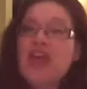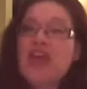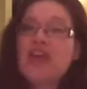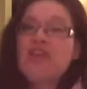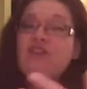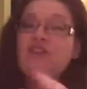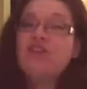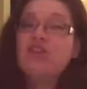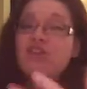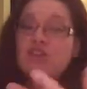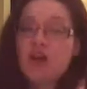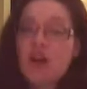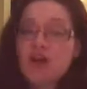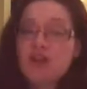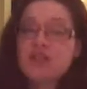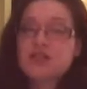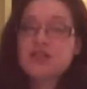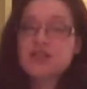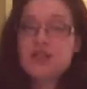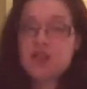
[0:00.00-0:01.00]
And if I
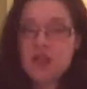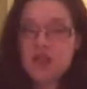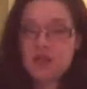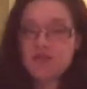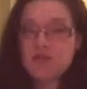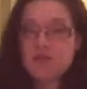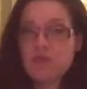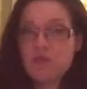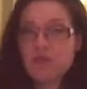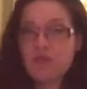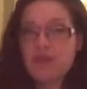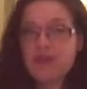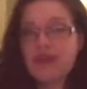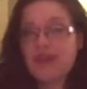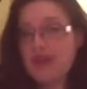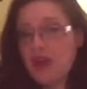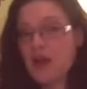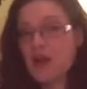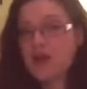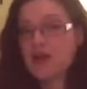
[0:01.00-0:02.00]
honestly can't remember
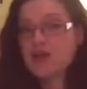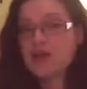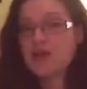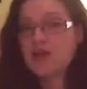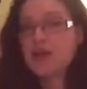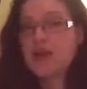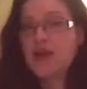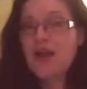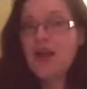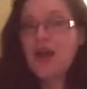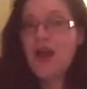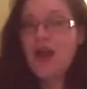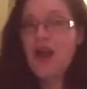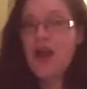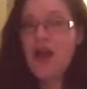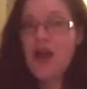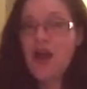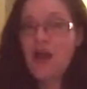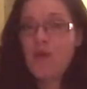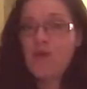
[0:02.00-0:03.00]
like a character,
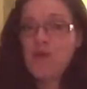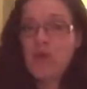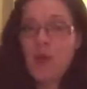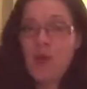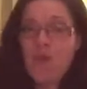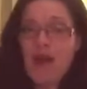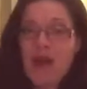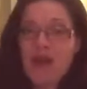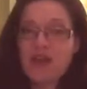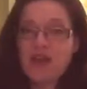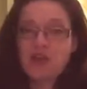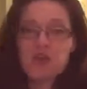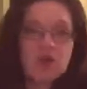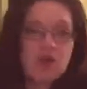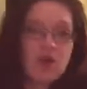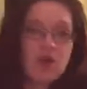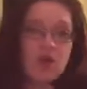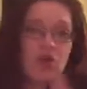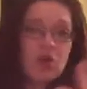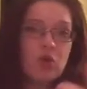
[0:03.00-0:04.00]
I will go back and
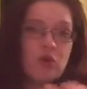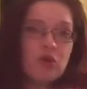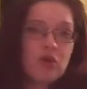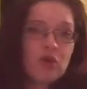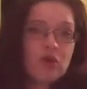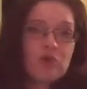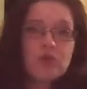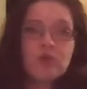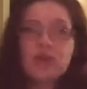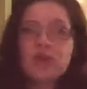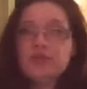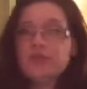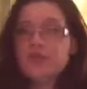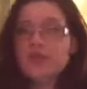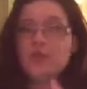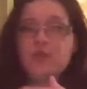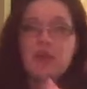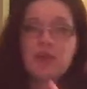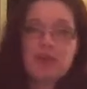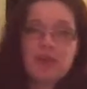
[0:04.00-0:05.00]
look. I'll go on Goodreads,
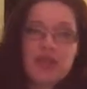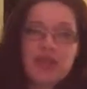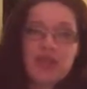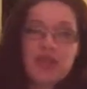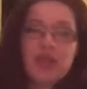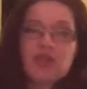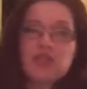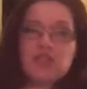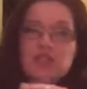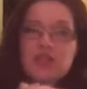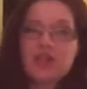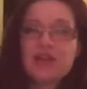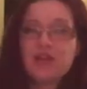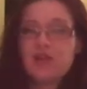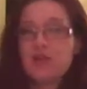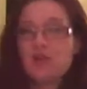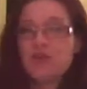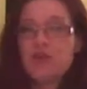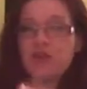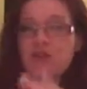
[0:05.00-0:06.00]
go to Wikipedia, just get a
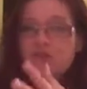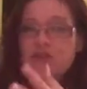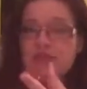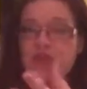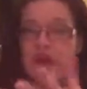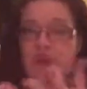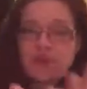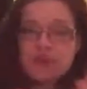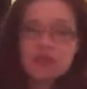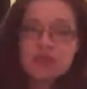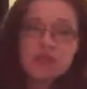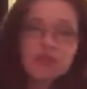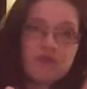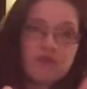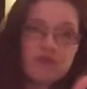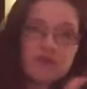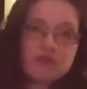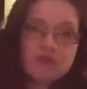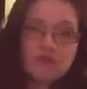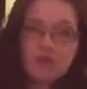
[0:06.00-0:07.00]
little brief synopsis
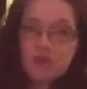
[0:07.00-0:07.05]
of it.